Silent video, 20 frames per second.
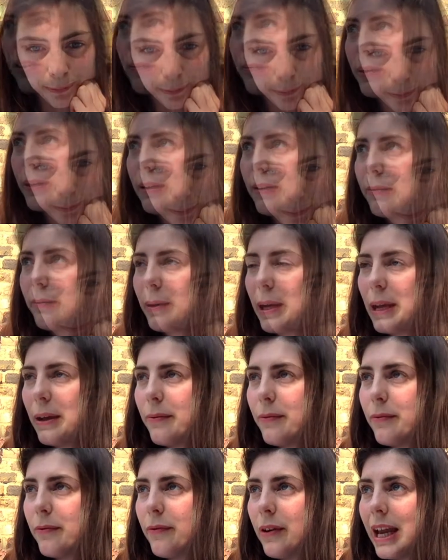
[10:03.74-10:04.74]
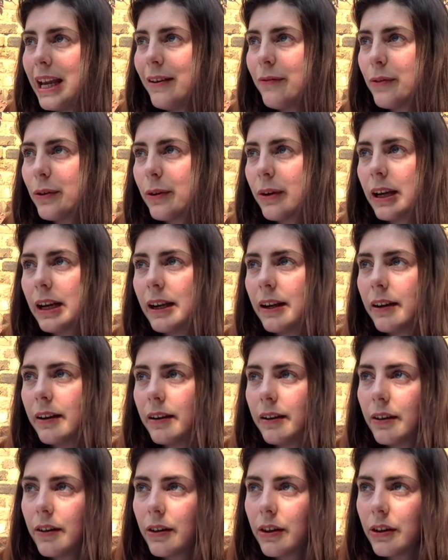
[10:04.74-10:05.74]
We're favouring
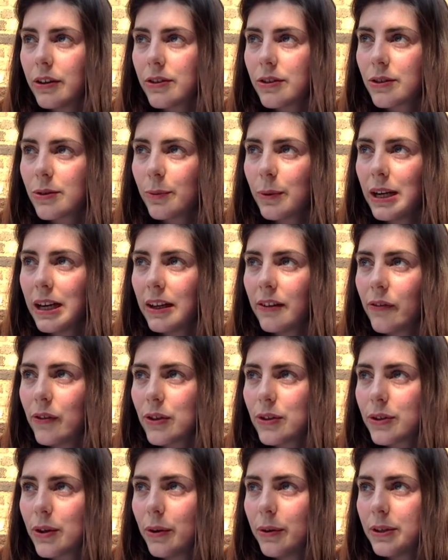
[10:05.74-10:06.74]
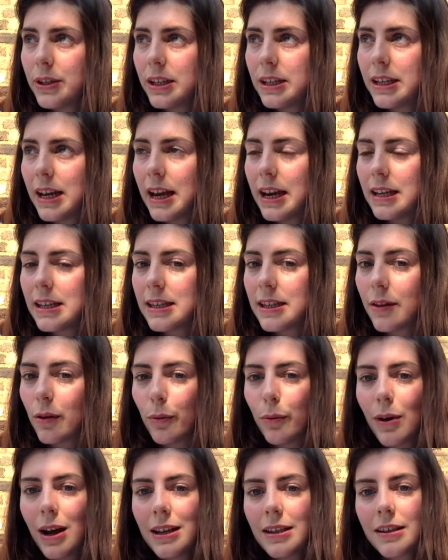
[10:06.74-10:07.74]
the sweet and the salty taste in the
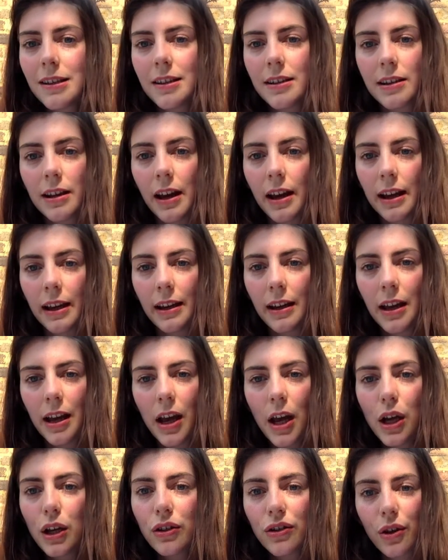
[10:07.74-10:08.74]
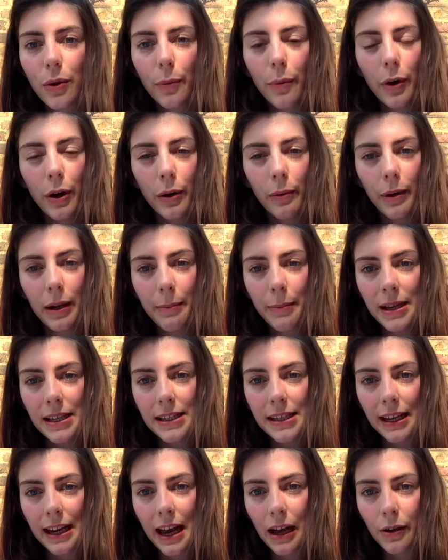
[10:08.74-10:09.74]
Western diet. So what are we
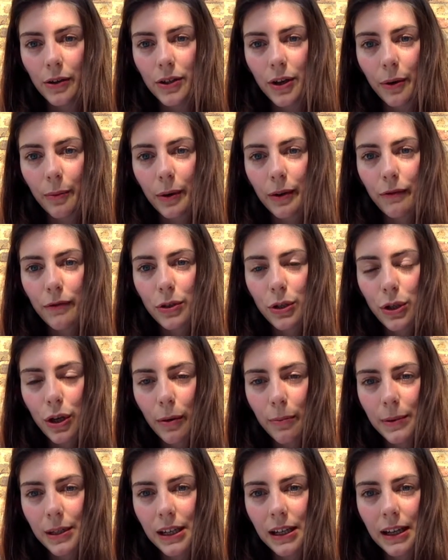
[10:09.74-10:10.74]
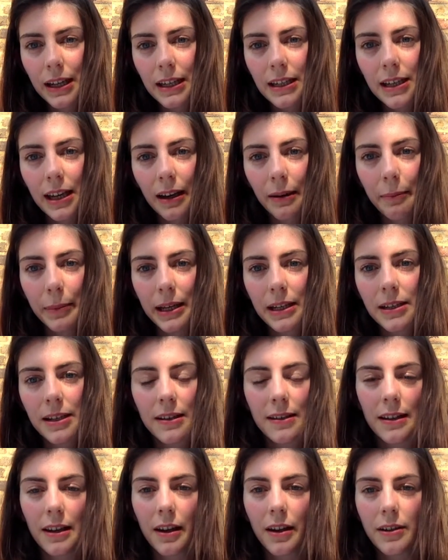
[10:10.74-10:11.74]
missing out on? We've stopped eating
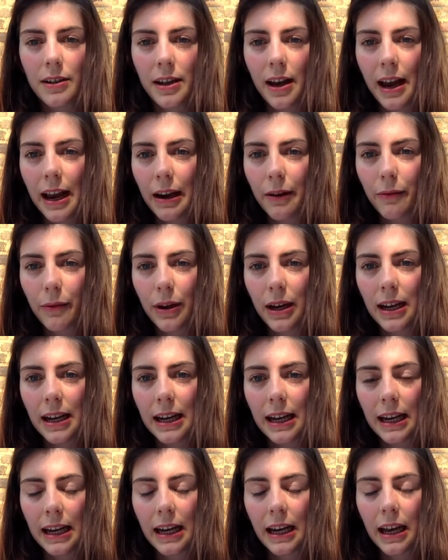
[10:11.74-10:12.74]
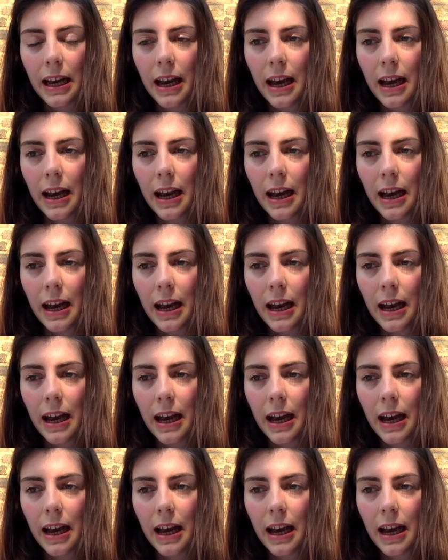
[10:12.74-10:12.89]
bitters in our diet, really.